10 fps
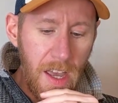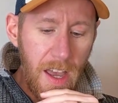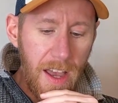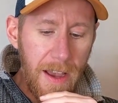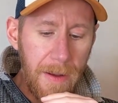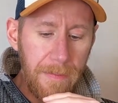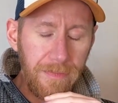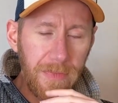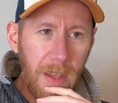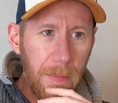
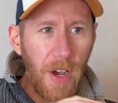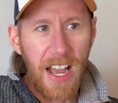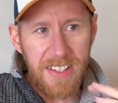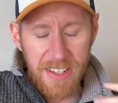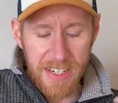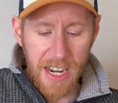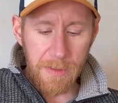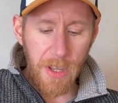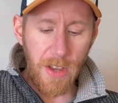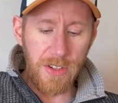But as
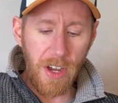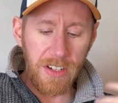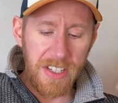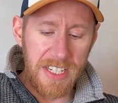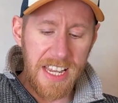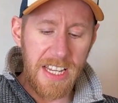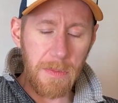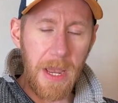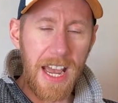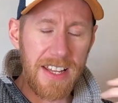time goes on, as the days
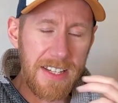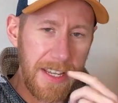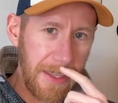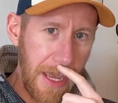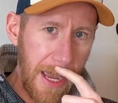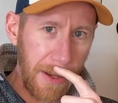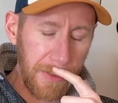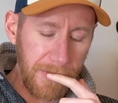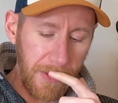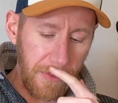pass in the
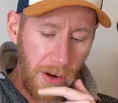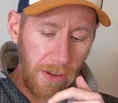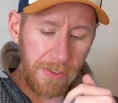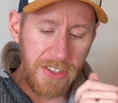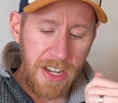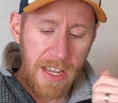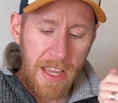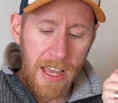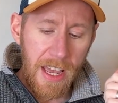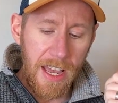house for the Rolfs,
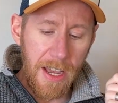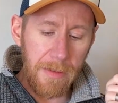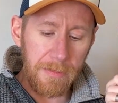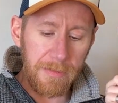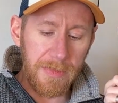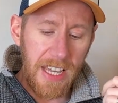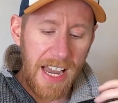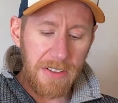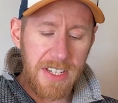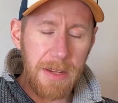the
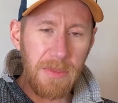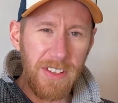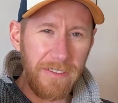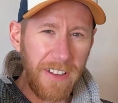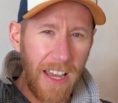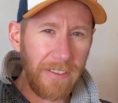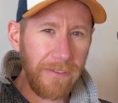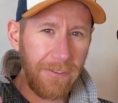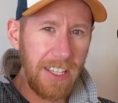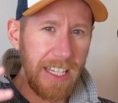house seems to kind of
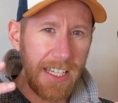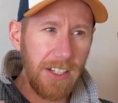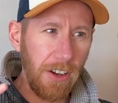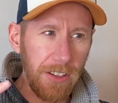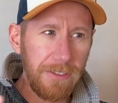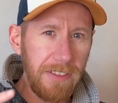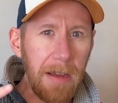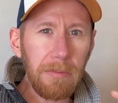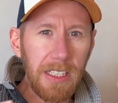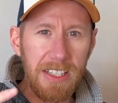feed on the
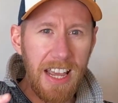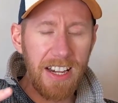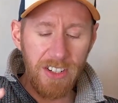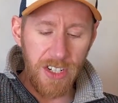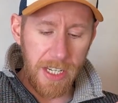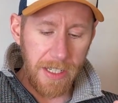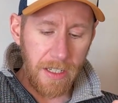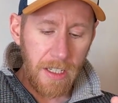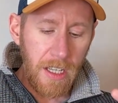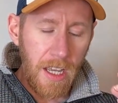family's energy.
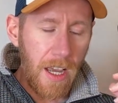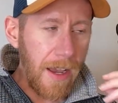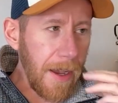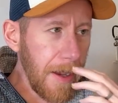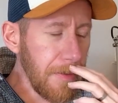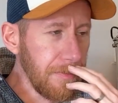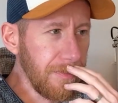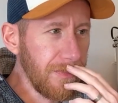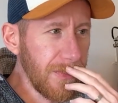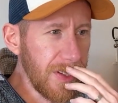
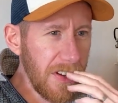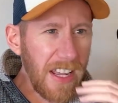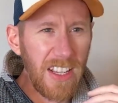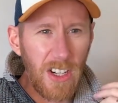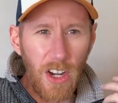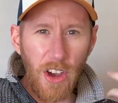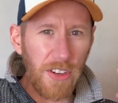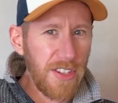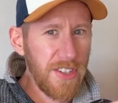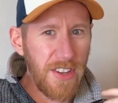So like
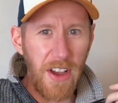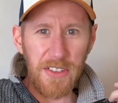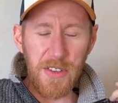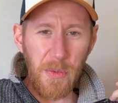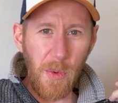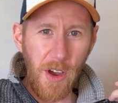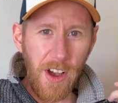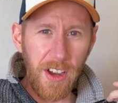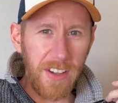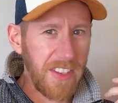clocks start to
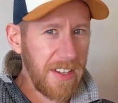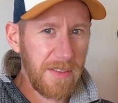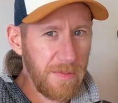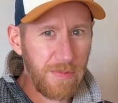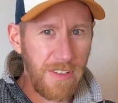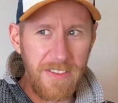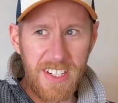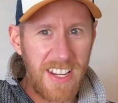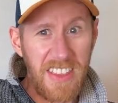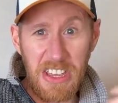work that
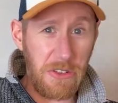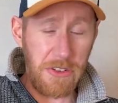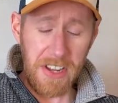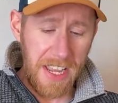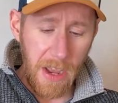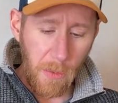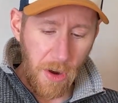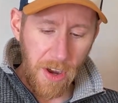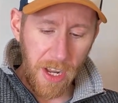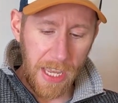previously they couldn't get
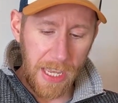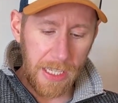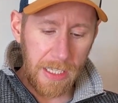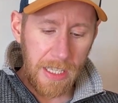working.